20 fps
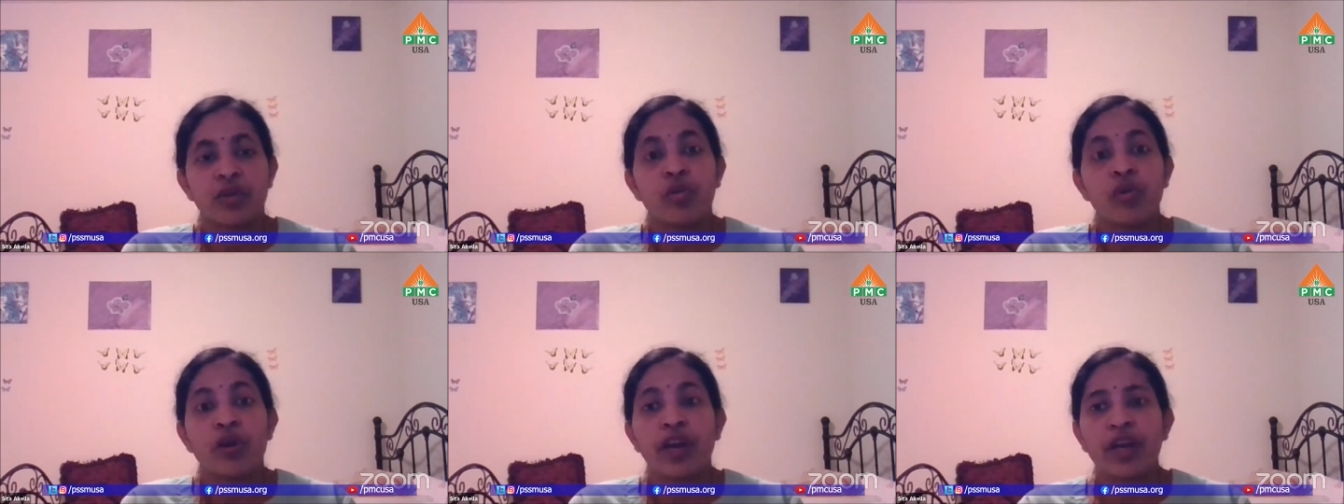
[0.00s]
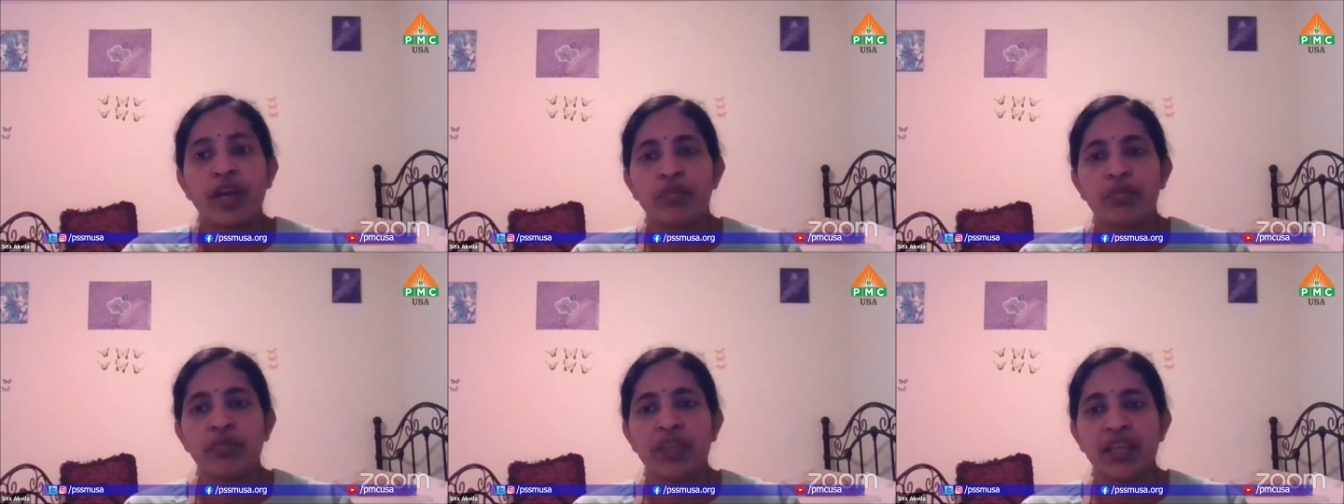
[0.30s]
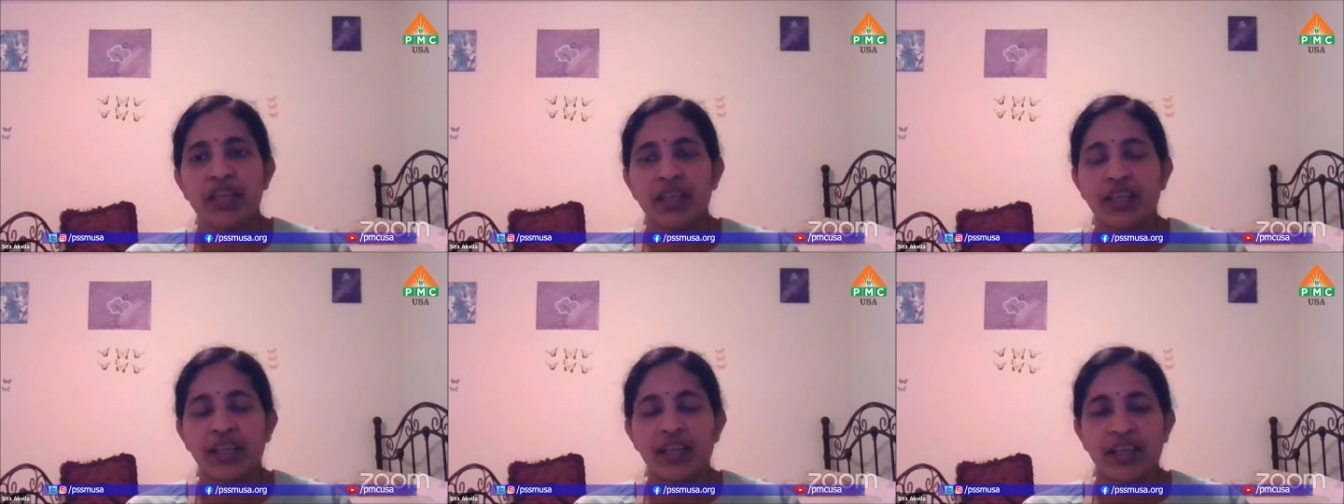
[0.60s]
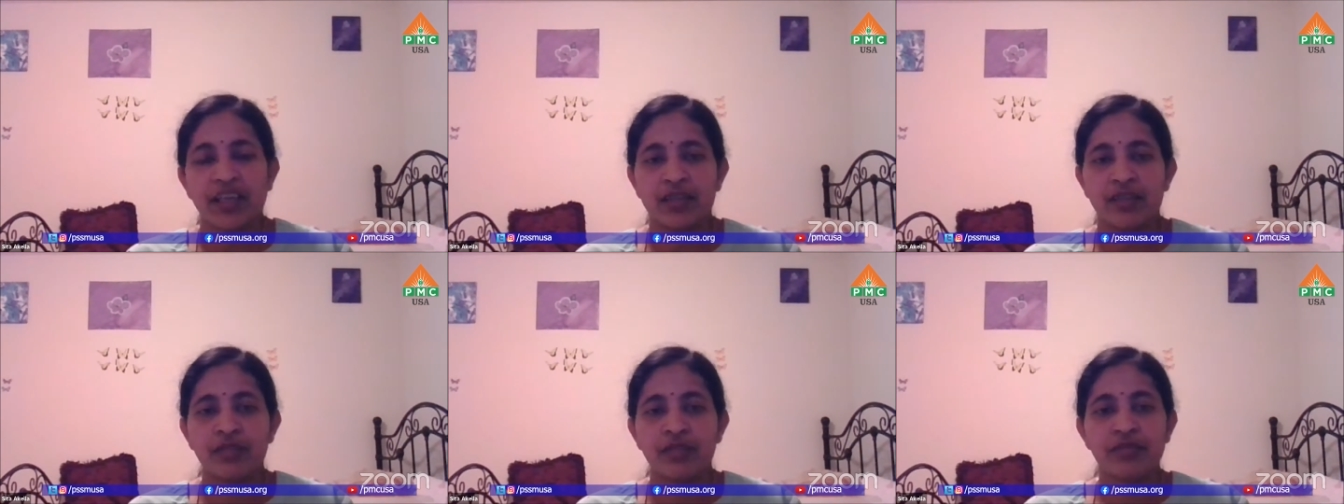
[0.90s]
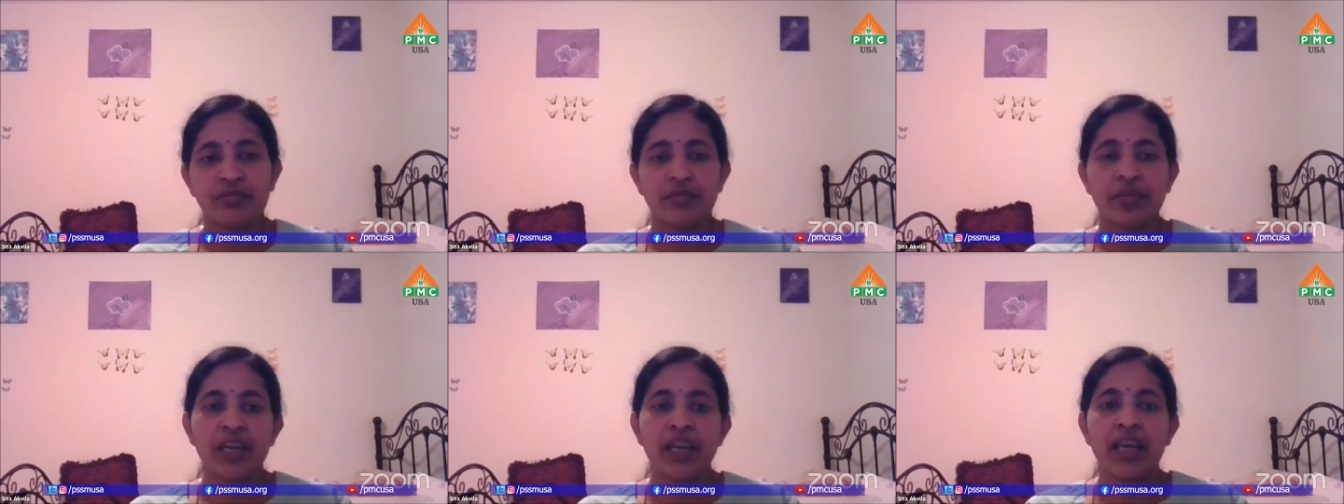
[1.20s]
throw at me.
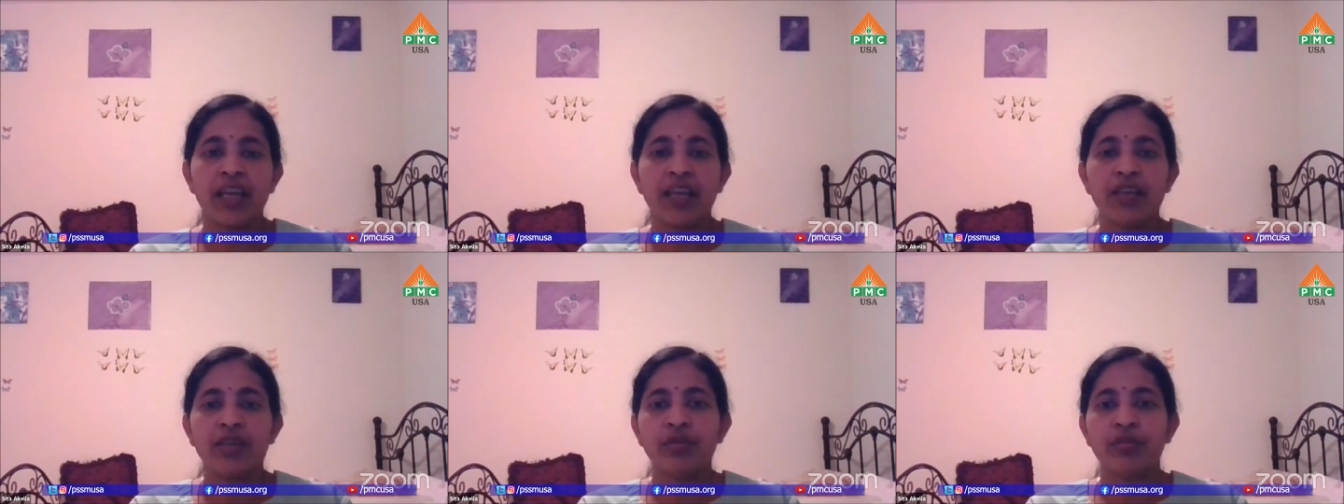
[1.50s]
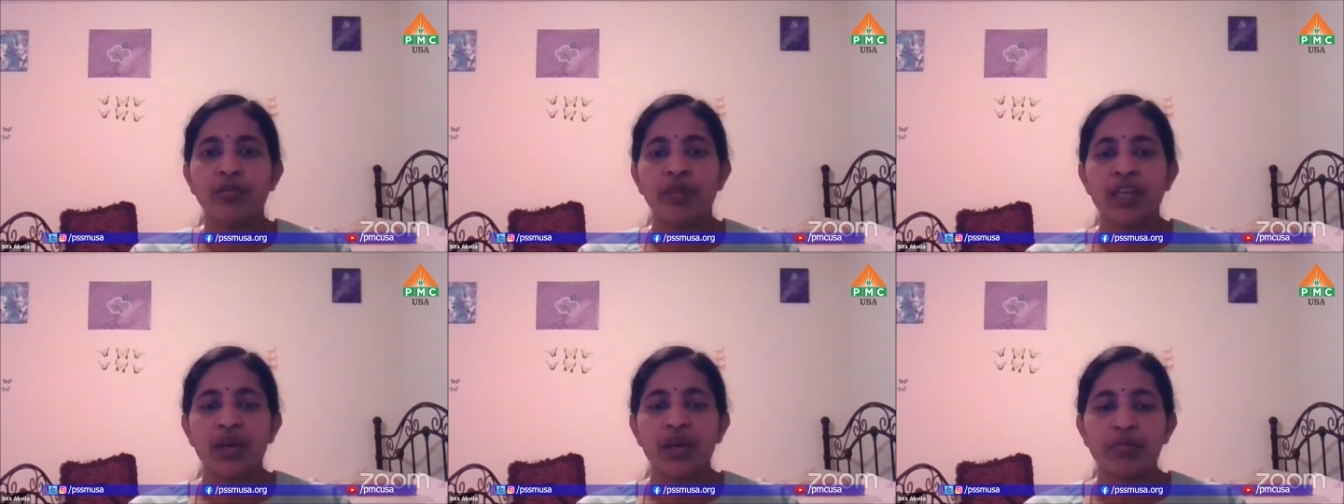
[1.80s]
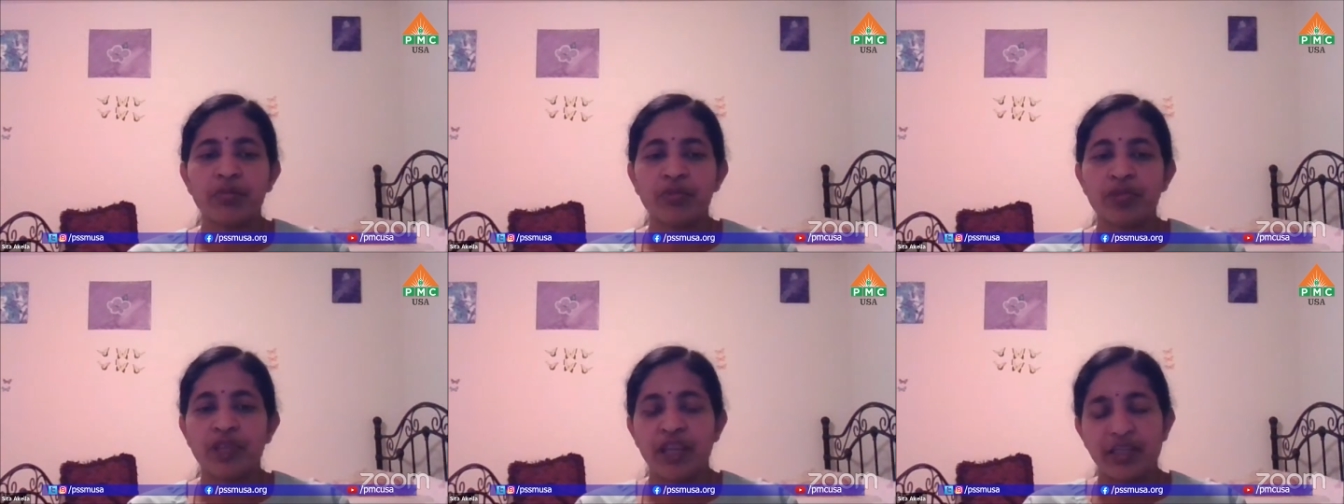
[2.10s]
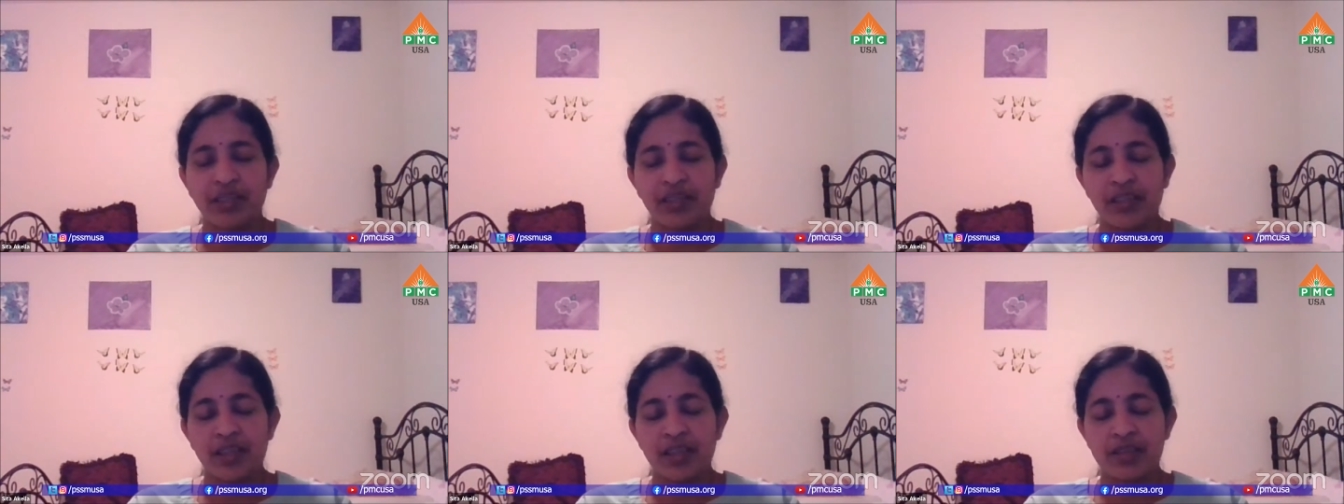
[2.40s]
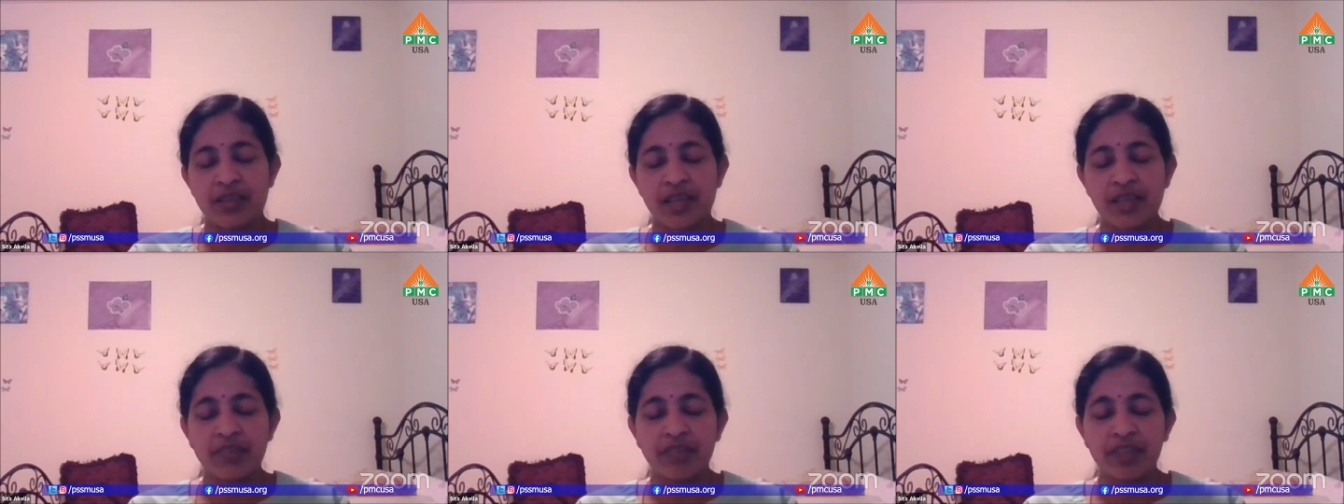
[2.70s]
When I could become good at
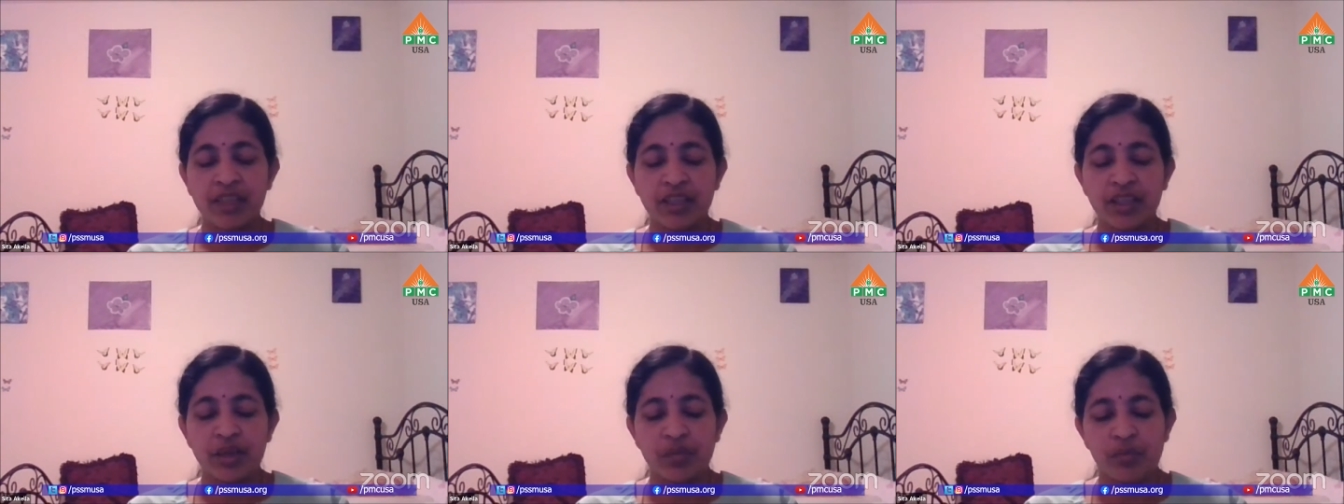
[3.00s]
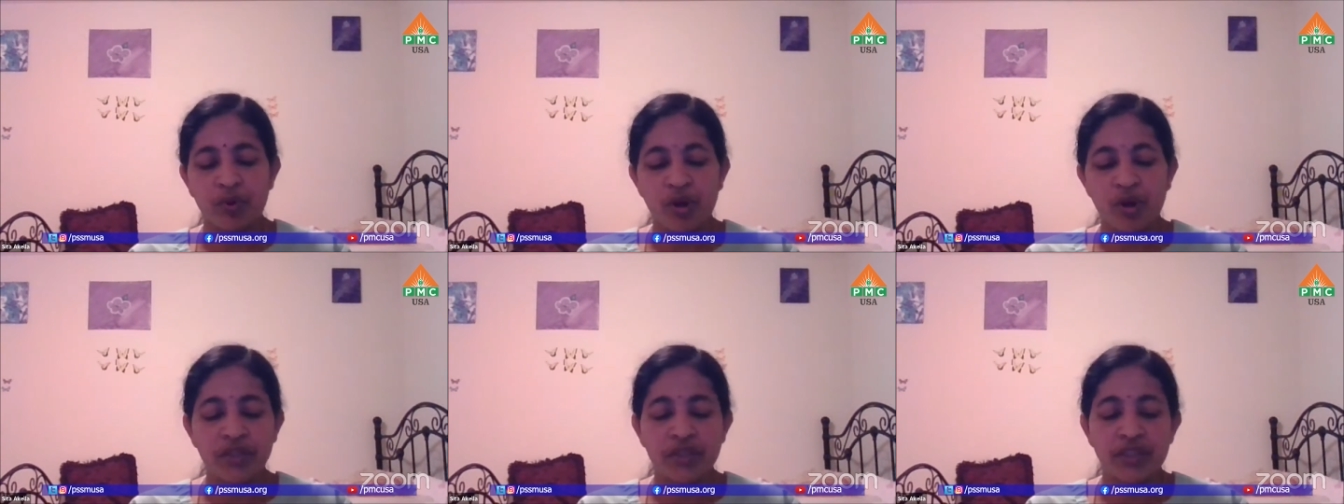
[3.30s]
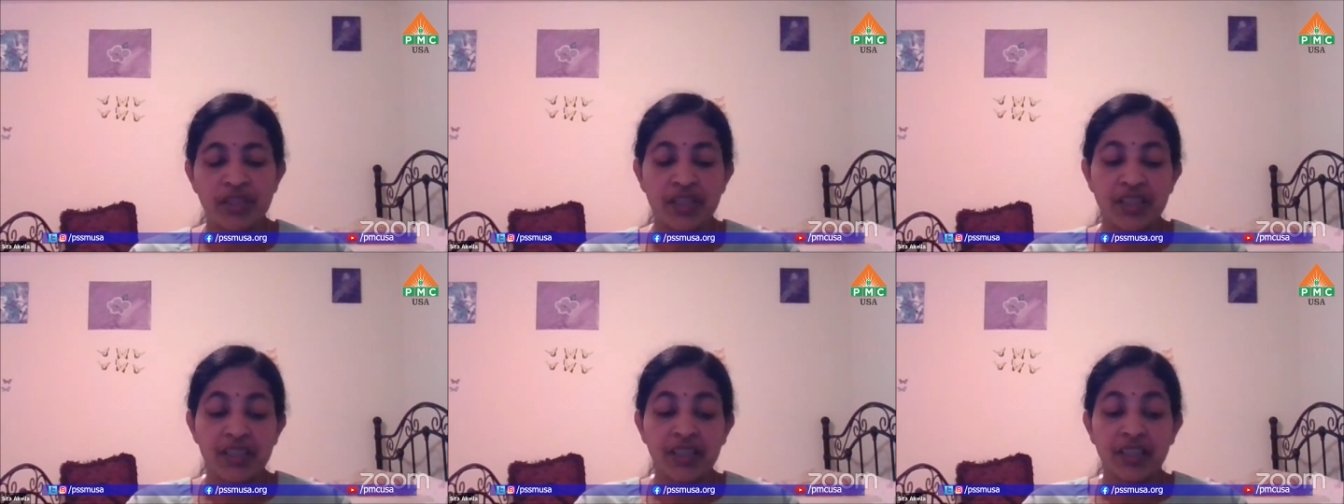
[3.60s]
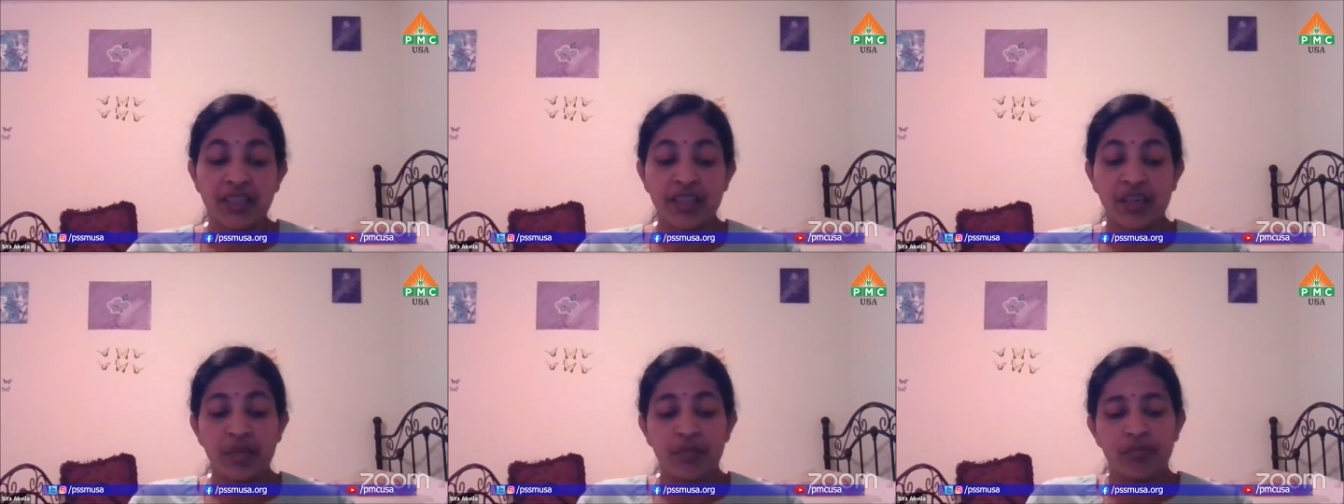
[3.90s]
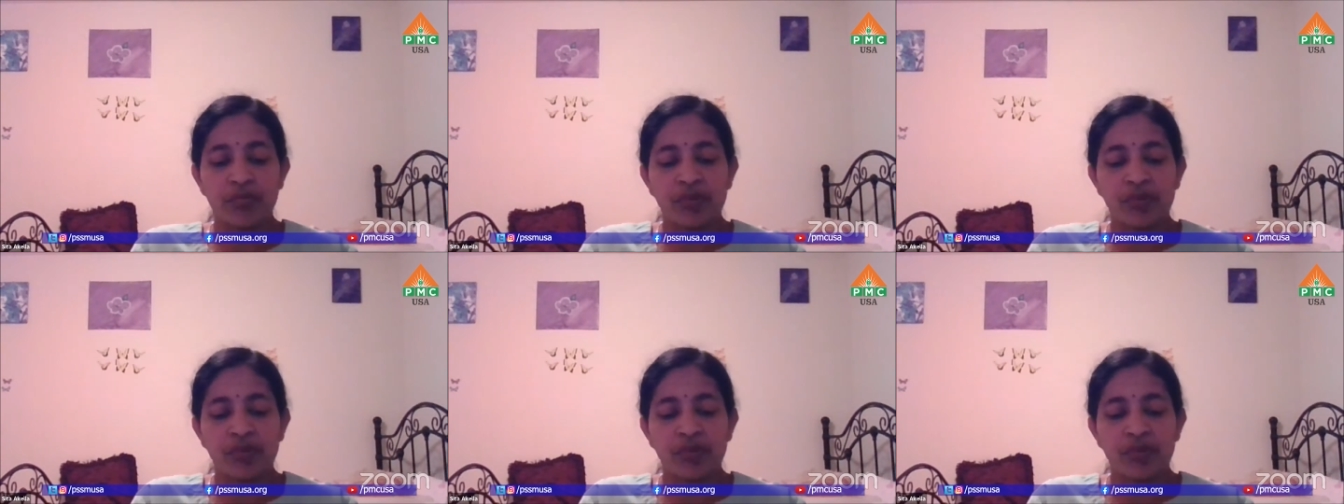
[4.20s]
things, I will keep on changing them.